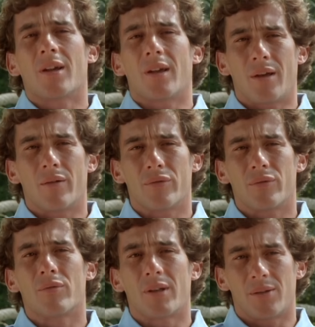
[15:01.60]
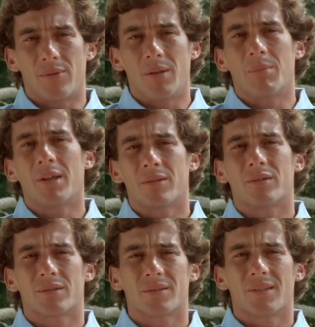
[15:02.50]
I have when it really
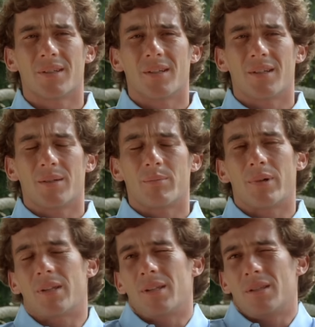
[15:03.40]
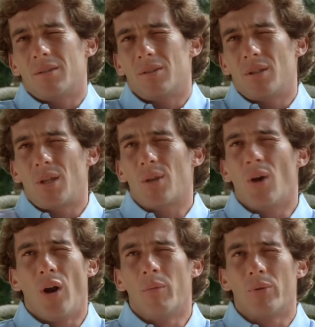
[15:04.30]
matters. But in, in
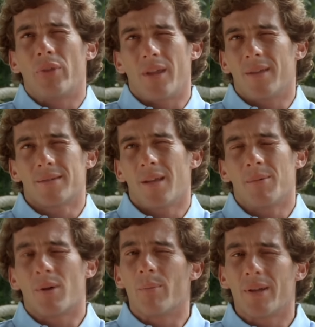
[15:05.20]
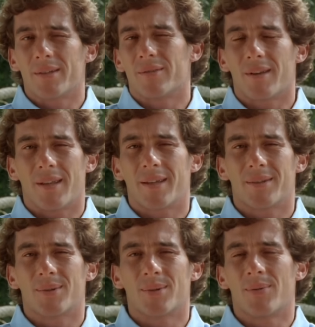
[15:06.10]
normal things, I am competitive. I like
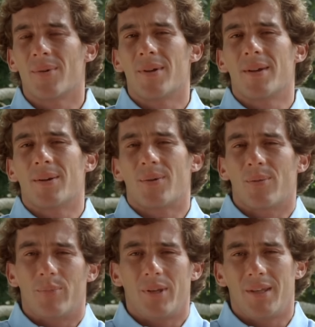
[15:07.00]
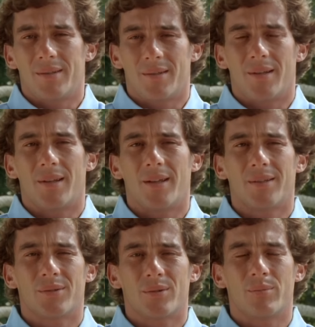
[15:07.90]
to compete and I like
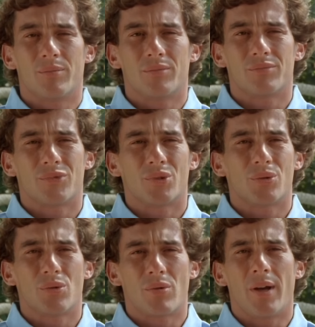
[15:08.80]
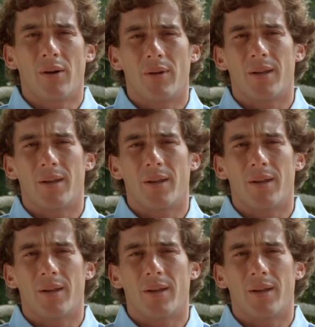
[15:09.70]
to, to do well. I